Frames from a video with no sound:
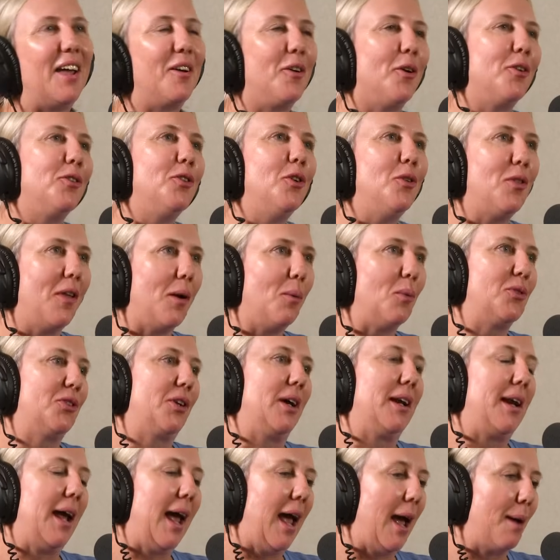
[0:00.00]
and I knew that was
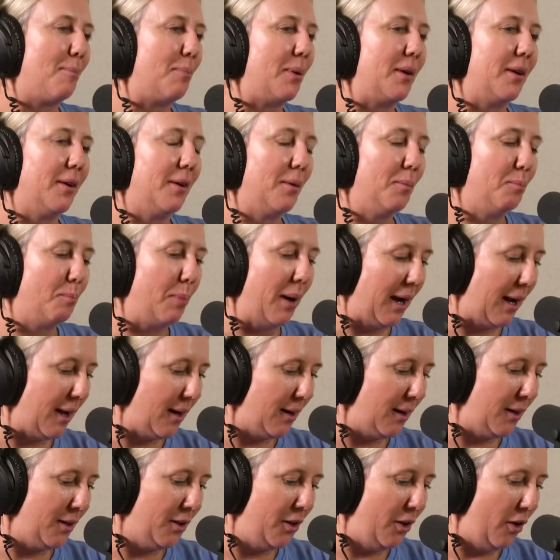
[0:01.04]
going to happen, but
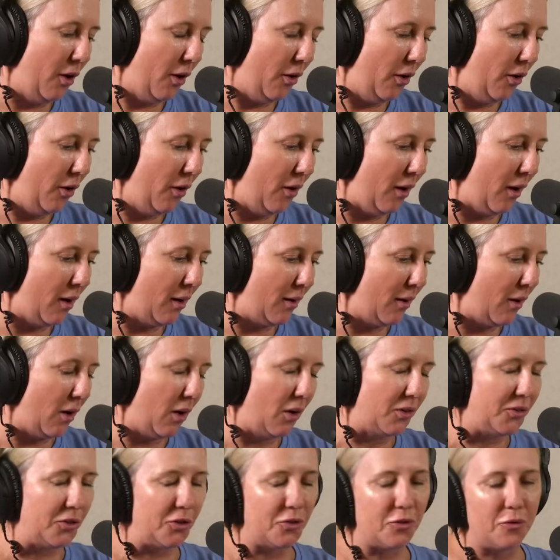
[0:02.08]

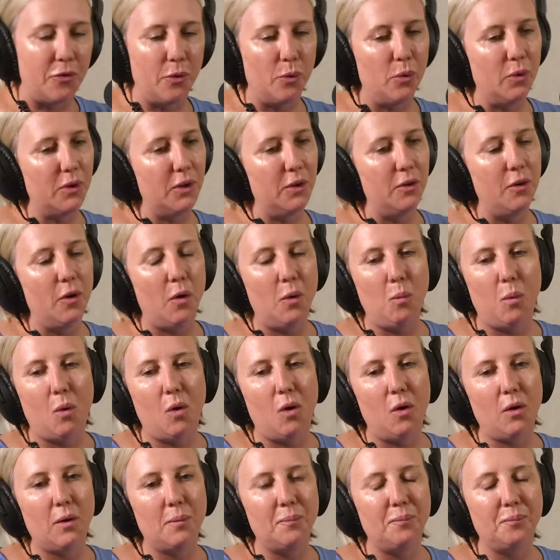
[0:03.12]
I just thought, you know
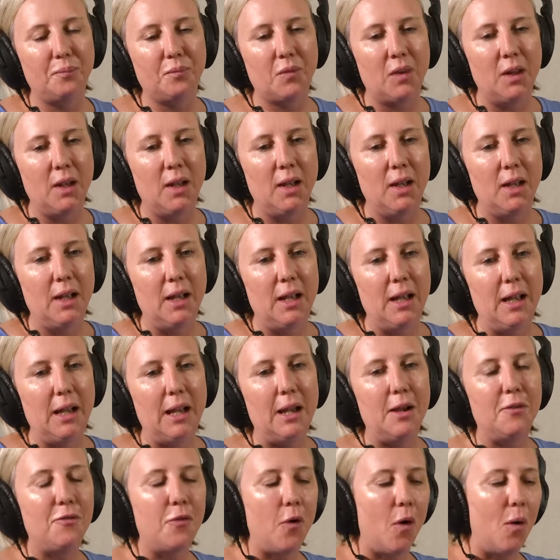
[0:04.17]
what?
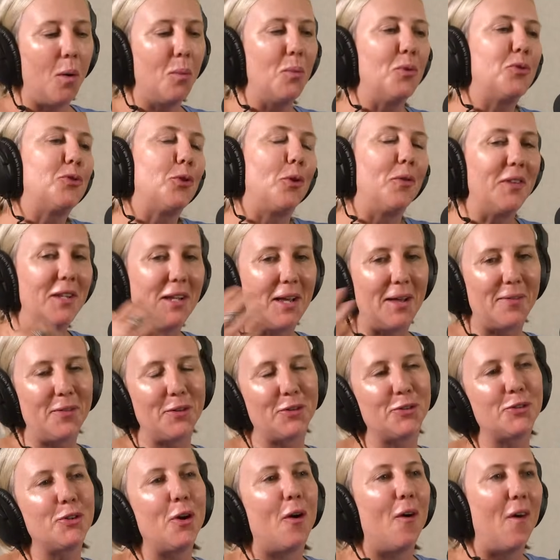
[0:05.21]
If I was on the other
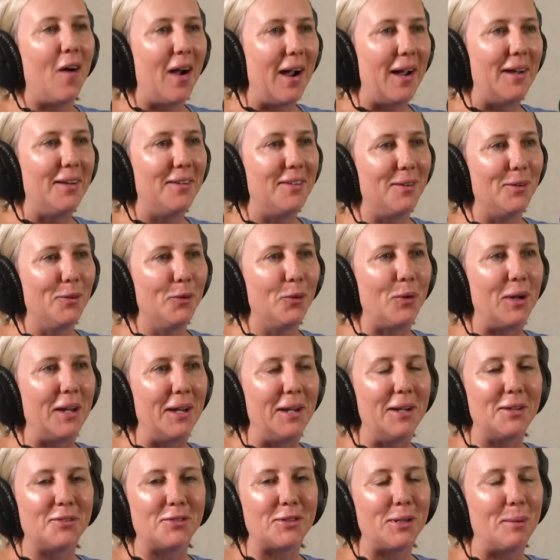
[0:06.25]
side
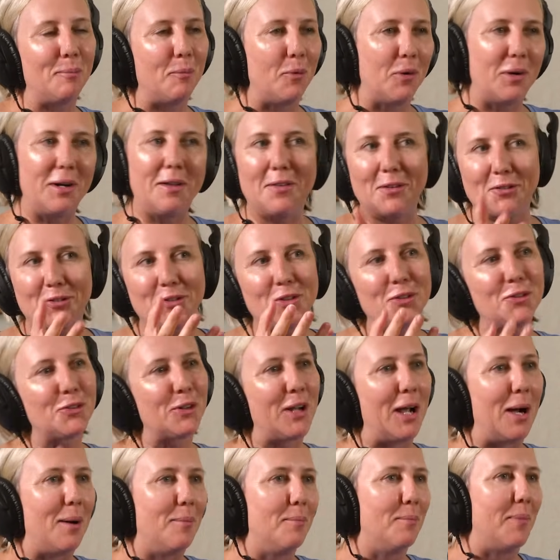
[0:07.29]
looking at somebody that's just
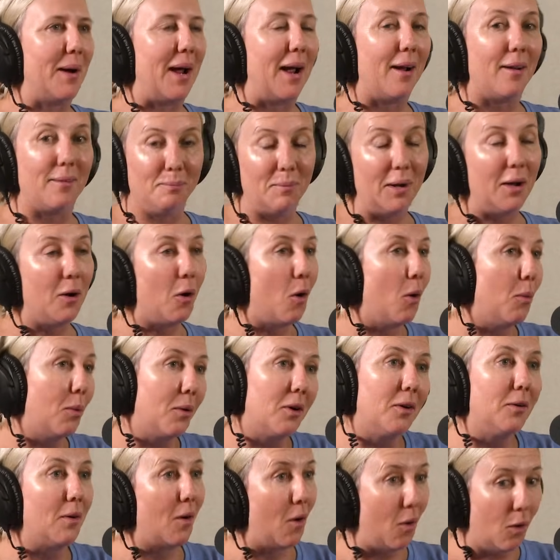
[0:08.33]
come back, mate,
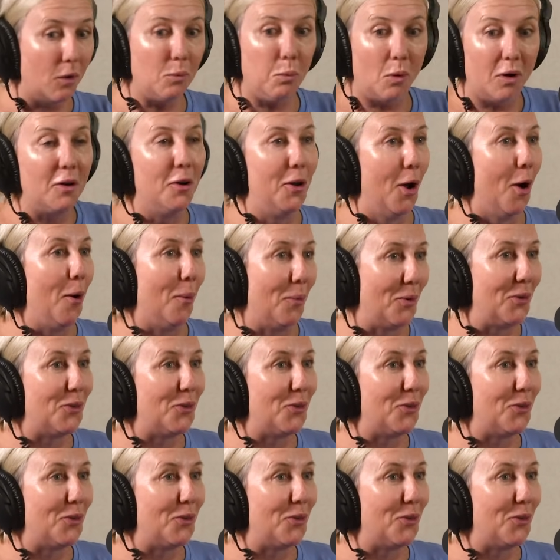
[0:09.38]
I'd want to know